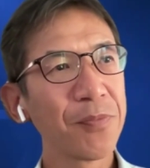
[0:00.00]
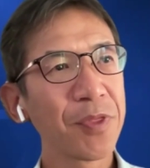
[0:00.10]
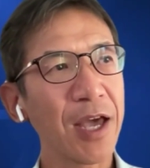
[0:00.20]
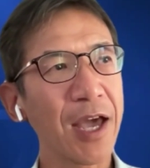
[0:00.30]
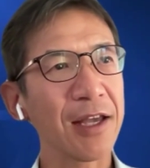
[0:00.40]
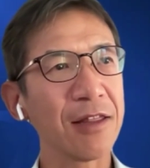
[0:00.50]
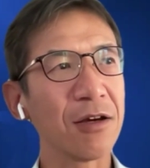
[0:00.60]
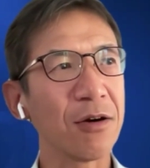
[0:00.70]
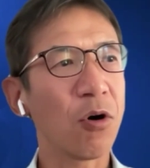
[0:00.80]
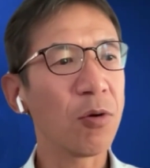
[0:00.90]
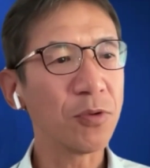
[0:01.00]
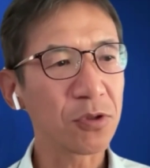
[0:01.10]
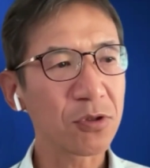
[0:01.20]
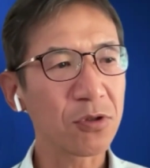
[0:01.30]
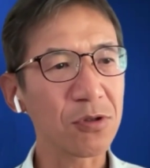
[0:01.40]
and open
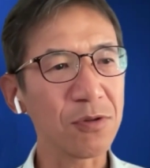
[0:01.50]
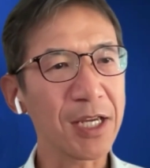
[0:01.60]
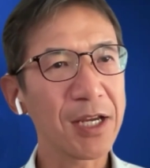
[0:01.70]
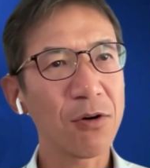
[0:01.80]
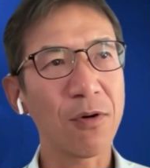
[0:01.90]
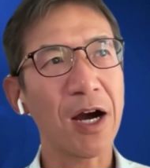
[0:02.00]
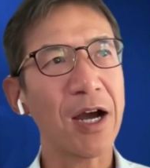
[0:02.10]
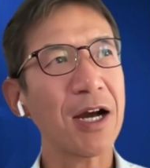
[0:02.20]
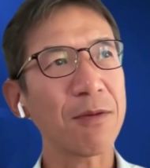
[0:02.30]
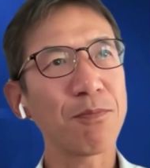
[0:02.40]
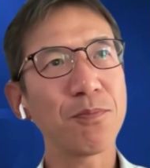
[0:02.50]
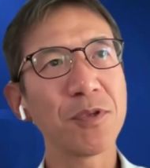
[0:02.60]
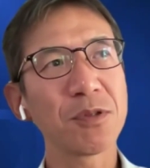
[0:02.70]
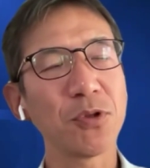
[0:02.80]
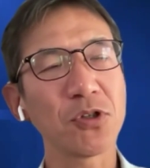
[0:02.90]
surgery? Why I
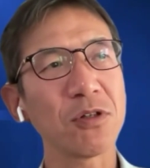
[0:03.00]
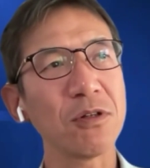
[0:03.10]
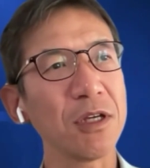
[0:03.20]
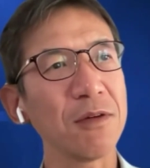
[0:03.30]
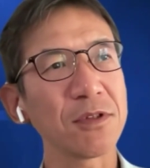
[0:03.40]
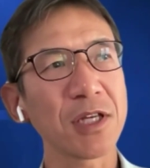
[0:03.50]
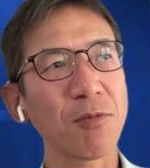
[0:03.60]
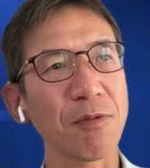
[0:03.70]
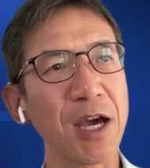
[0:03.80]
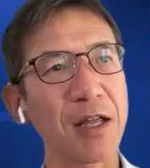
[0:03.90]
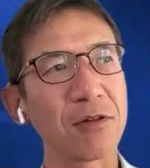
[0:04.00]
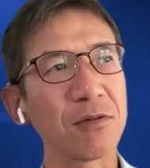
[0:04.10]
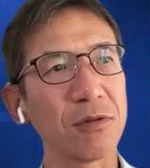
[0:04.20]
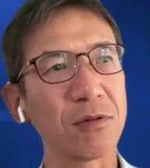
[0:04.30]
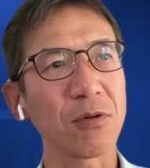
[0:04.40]
pushed even some of them
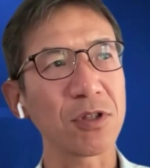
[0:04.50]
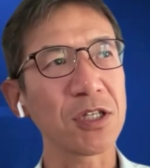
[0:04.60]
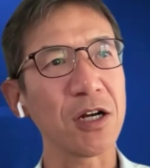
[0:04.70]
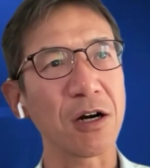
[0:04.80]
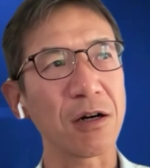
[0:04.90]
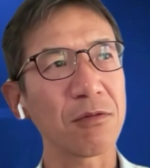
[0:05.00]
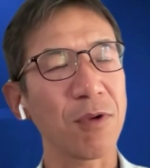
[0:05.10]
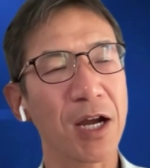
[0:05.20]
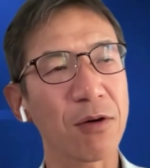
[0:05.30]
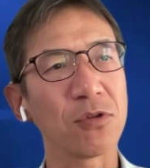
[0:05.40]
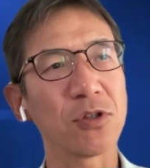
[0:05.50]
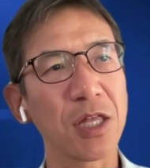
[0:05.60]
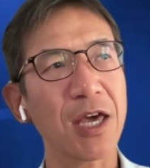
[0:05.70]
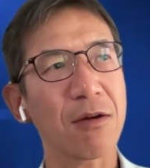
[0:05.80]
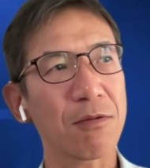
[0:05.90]
to consider,
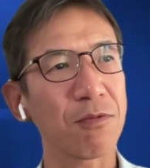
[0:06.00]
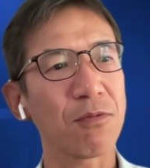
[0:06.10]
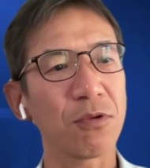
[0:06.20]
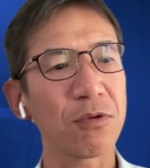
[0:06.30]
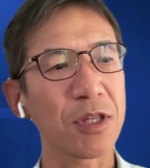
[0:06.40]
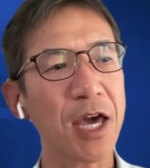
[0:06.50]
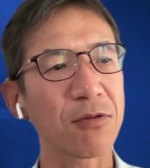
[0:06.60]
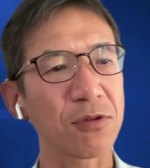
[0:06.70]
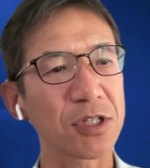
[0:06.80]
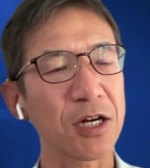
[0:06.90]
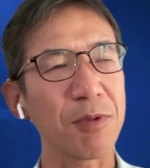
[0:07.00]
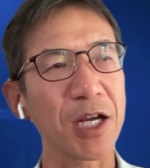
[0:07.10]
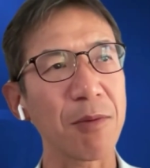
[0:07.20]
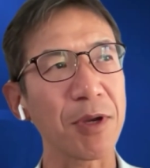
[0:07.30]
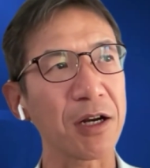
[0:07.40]
wouldn't they consider
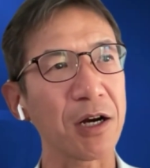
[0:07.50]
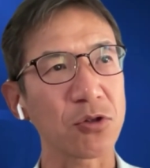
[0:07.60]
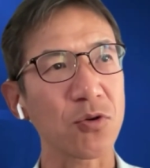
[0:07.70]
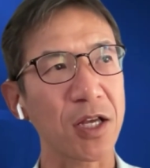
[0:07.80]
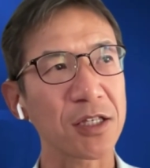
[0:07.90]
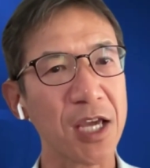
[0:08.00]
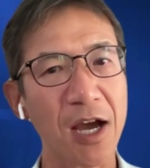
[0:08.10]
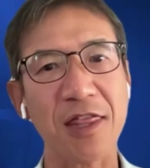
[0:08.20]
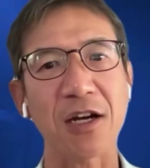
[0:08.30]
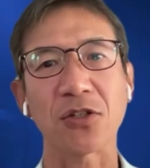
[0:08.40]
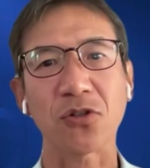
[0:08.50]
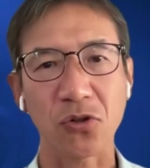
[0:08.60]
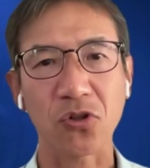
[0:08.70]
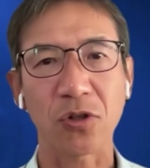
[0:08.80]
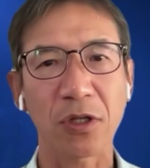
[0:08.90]
becoming a transcatheter
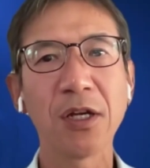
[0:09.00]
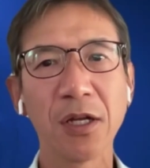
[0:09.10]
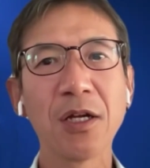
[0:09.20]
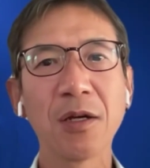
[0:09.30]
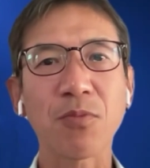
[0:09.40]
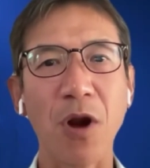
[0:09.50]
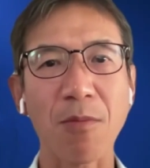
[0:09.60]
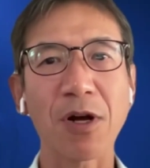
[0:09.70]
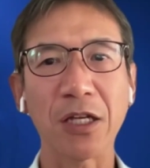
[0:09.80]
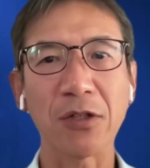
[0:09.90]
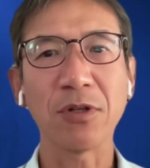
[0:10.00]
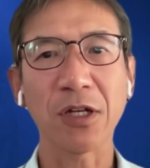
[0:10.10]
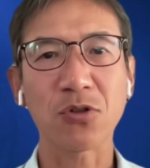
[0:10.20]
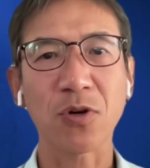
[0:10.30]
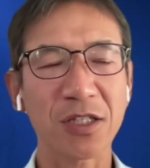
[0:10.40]
surgeon, primarily doing
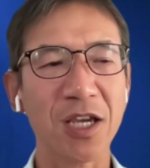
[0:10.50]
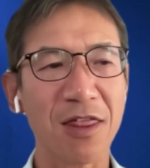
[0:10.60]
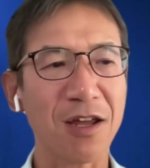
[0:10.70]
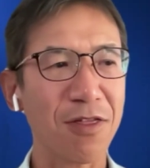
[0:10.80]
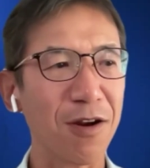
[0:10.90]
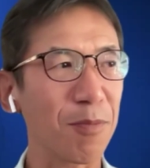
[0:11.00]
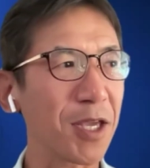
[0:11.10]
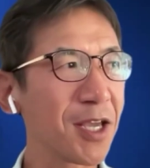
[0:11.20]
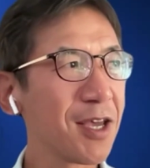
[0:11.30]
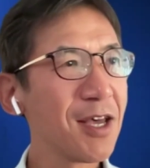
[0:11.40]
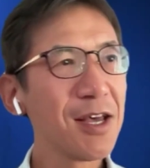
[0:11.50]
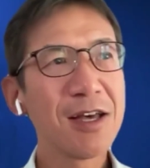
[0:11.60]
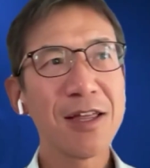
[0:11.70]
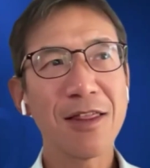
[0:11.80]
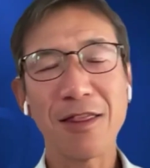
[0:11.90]
a transcatheter therapy?
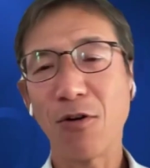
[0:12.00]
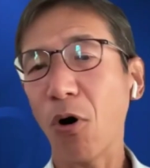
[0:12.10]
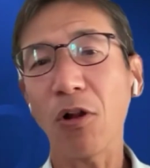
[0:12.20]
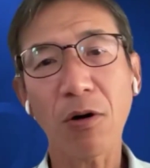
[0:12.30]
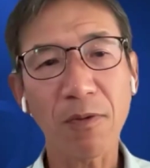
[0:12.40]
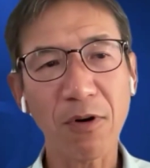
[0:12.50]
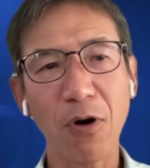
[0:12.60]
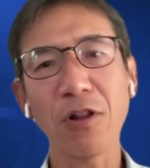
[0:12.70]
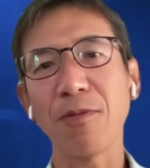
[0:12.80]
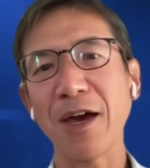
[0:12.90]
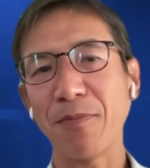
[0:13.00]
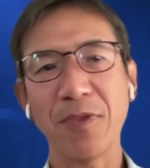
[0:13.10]
All of them,